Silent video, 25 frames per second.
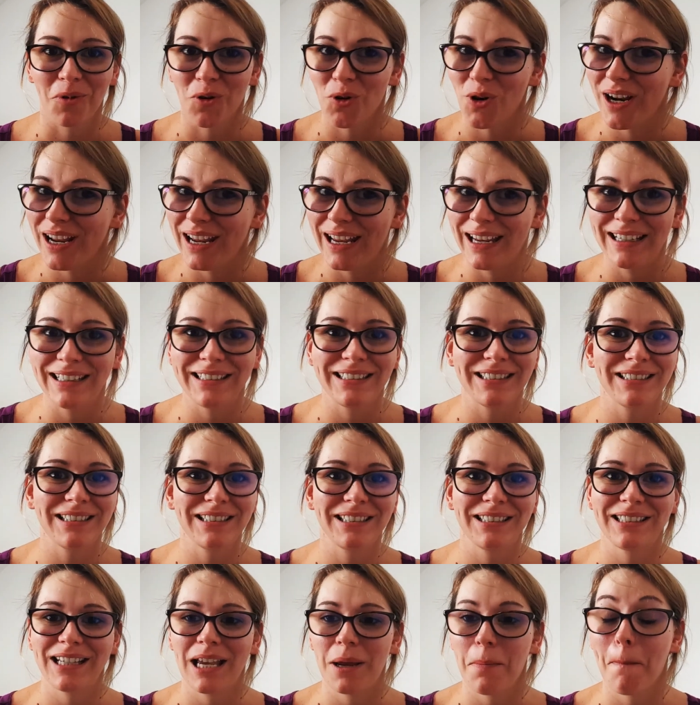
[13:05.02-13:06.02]
brand, it's
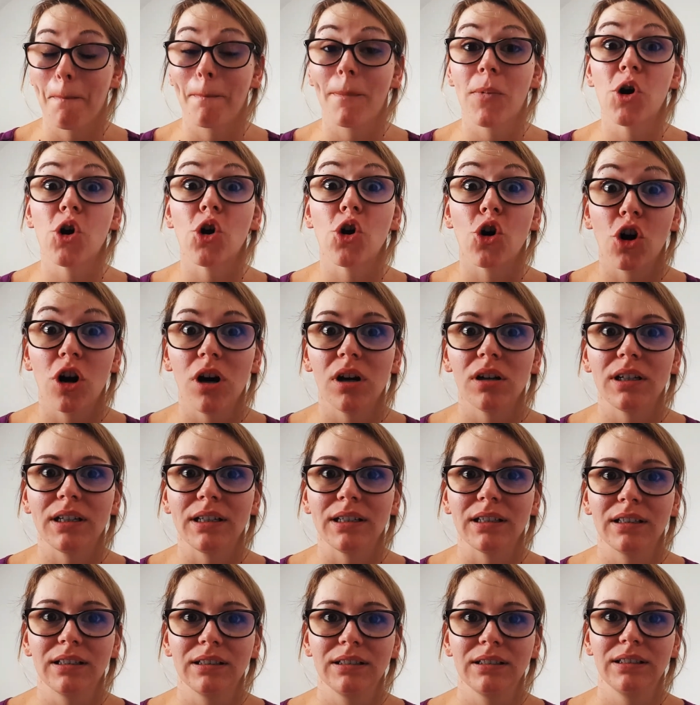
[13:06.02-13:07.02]
the same
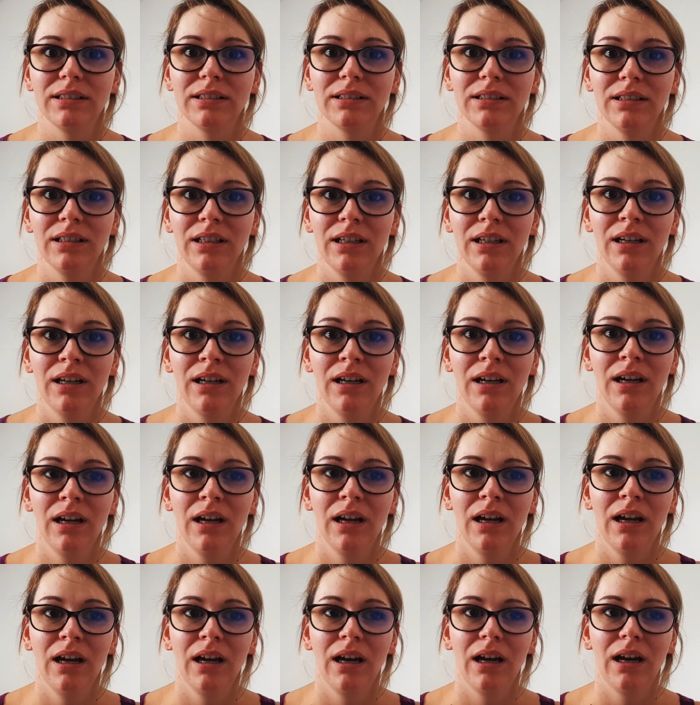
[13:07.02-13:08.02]
product.
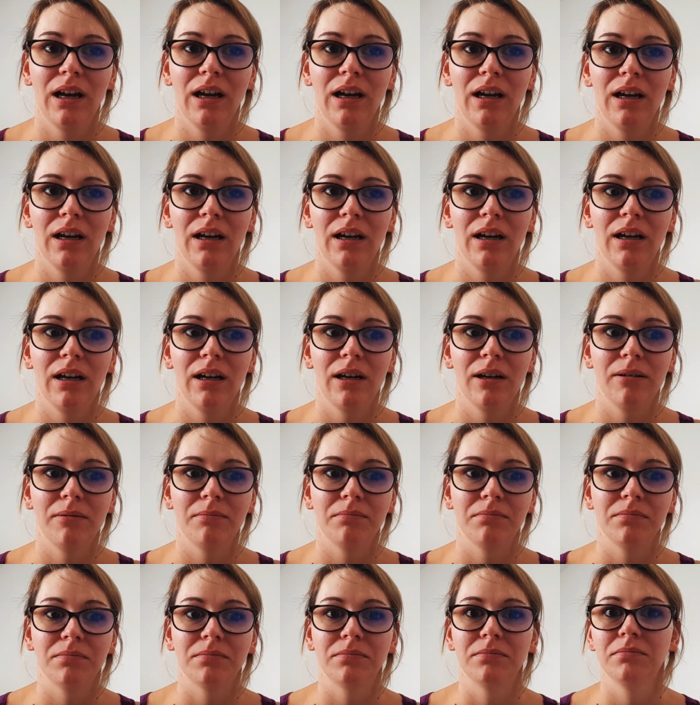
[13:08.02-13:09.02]

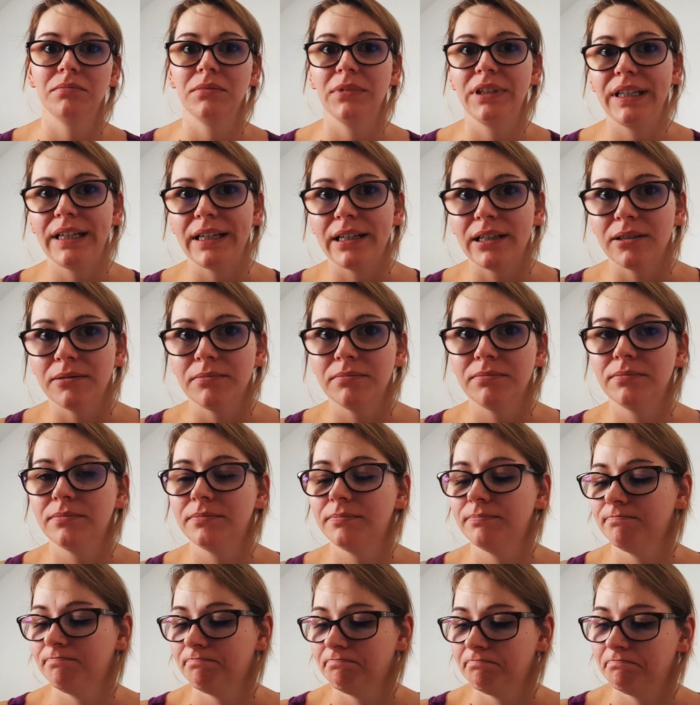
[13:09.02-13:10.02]
Yeah.
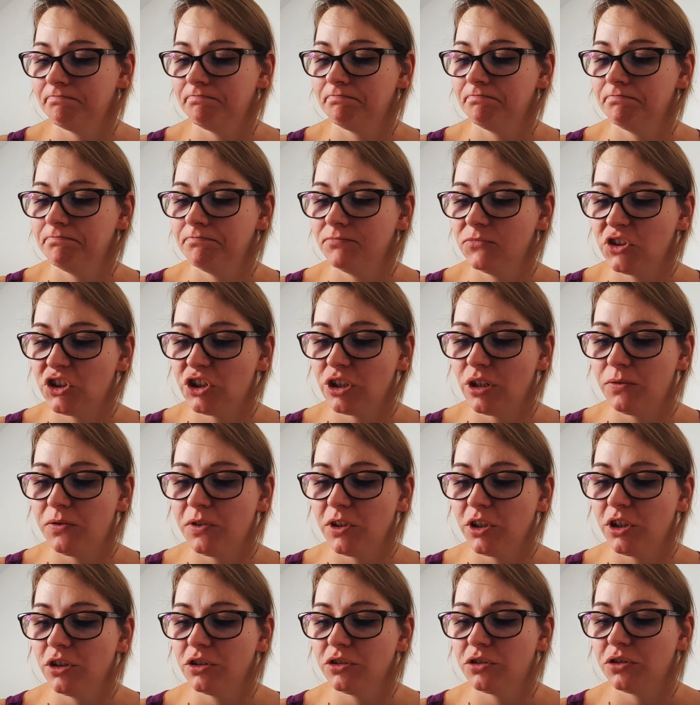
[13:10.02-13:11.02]
So if
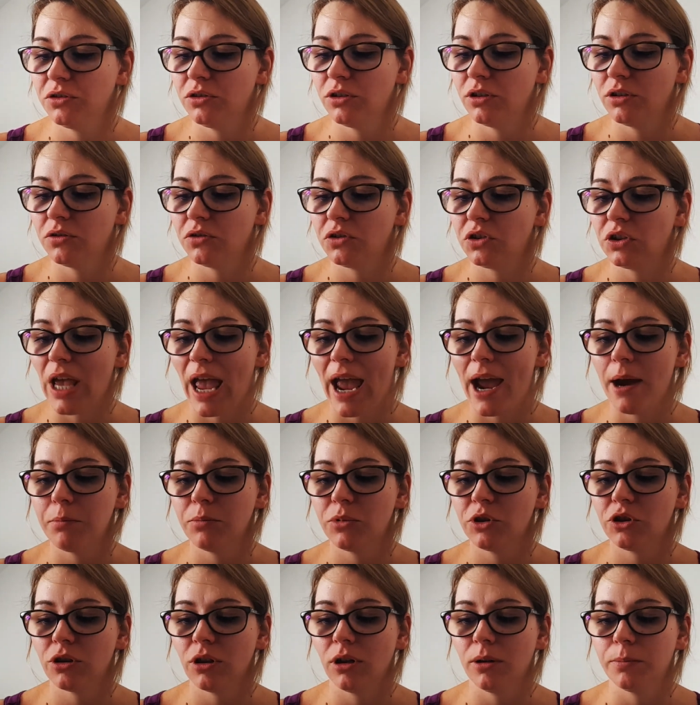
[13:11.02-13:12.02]
you go to those
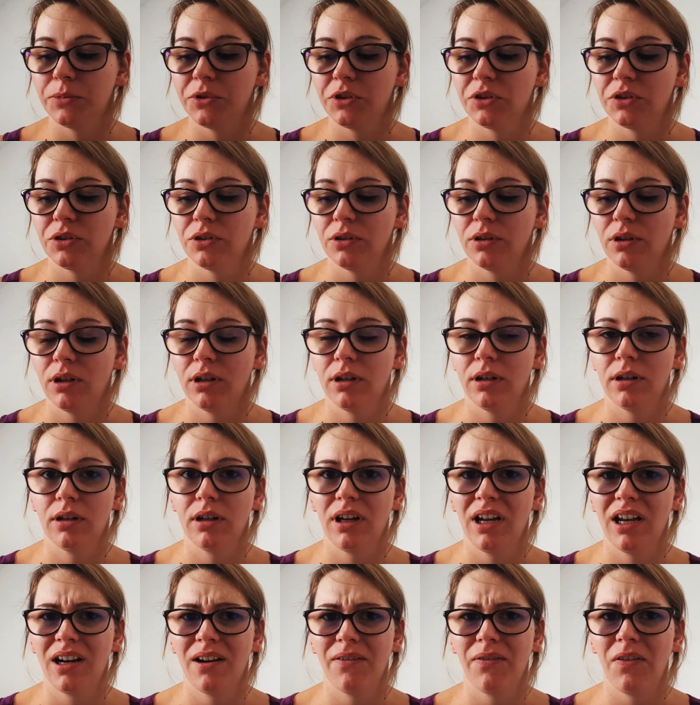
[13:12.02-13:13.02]
hemp shops,
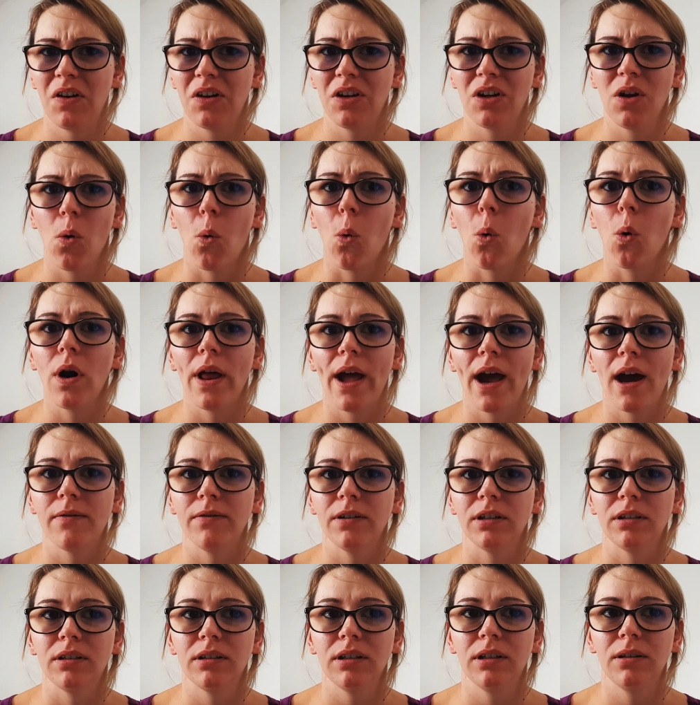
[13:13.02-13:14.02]
and I think they all
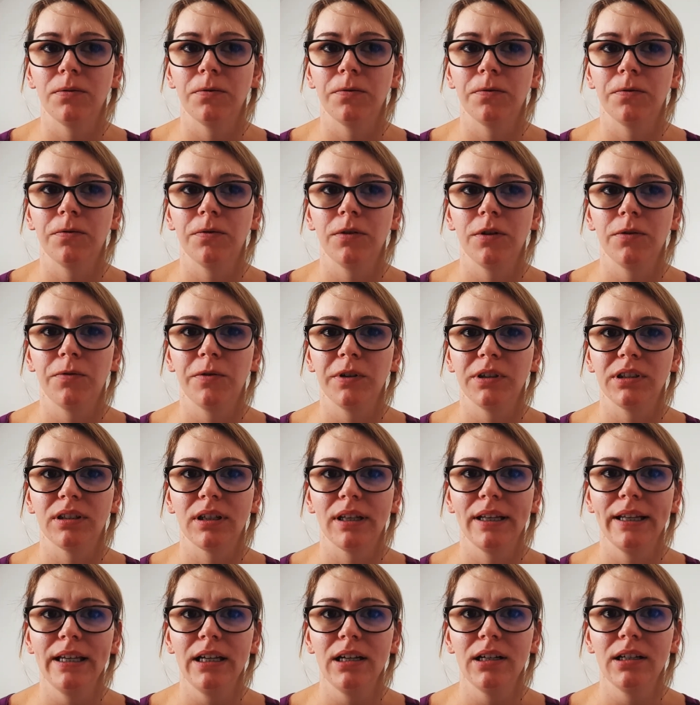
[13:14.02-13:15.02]
have it, if
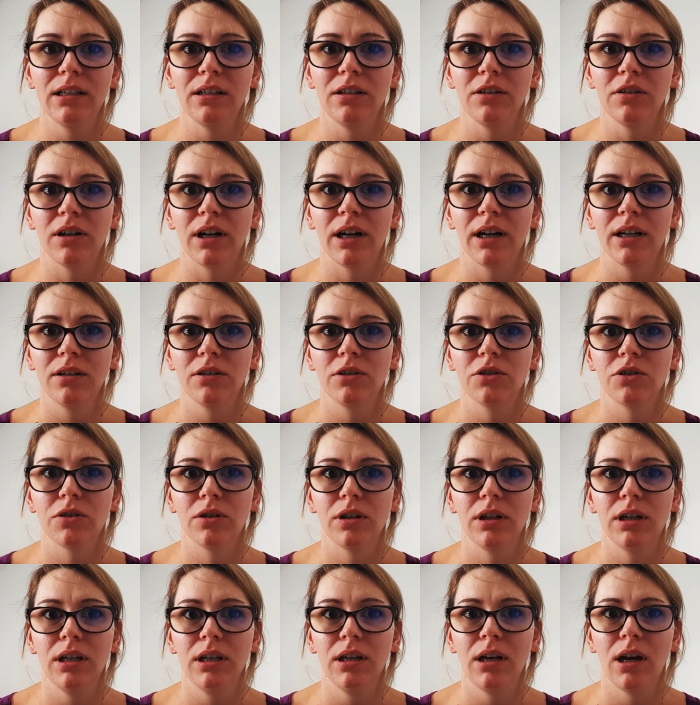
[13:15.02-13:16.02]
it's legal in your
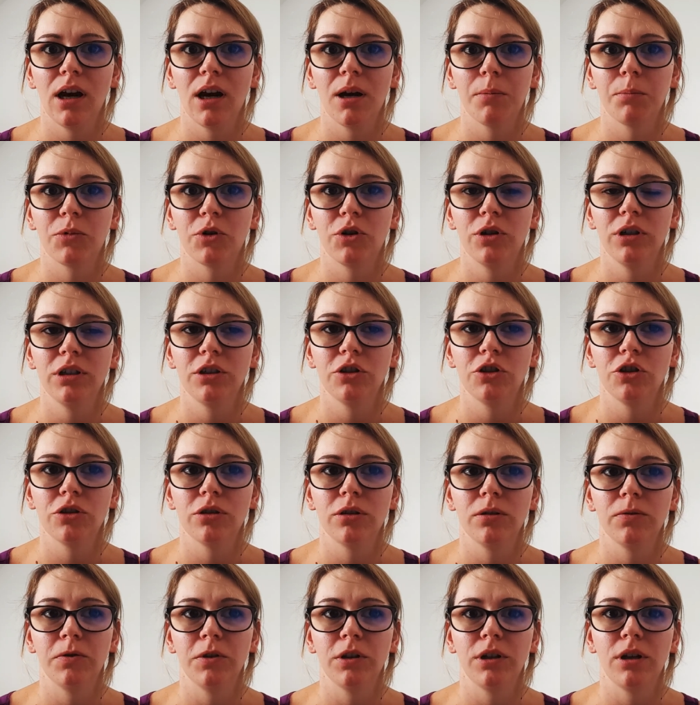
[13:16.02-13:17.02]
country, I'm pretty
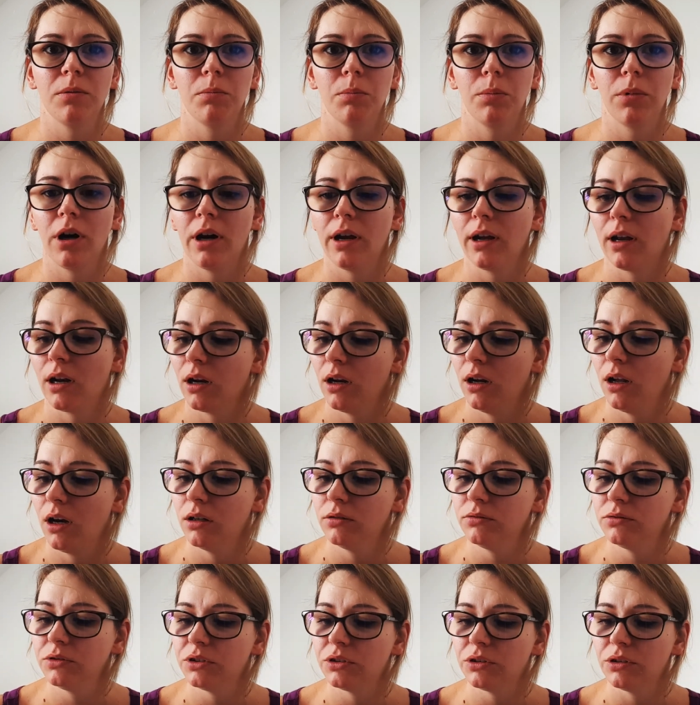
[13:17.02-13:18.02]
sure if you can buy
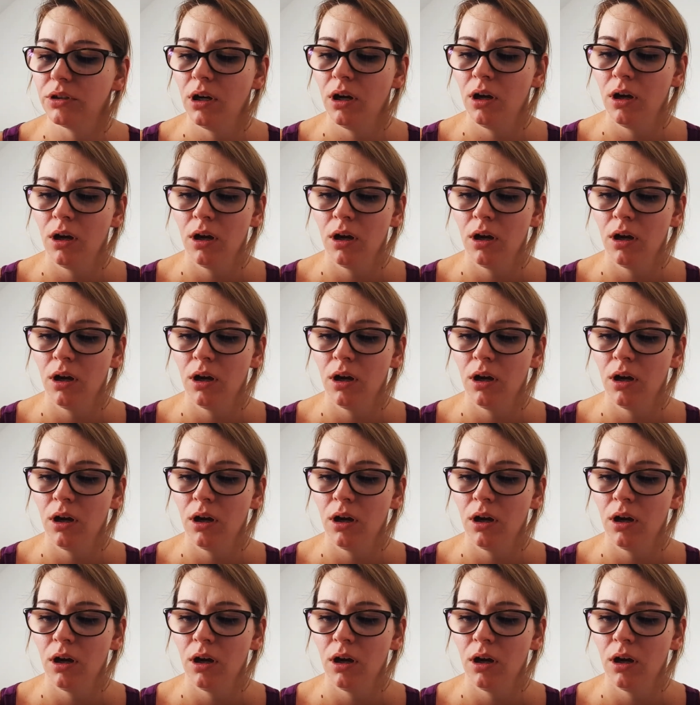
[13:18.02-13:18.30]
clones,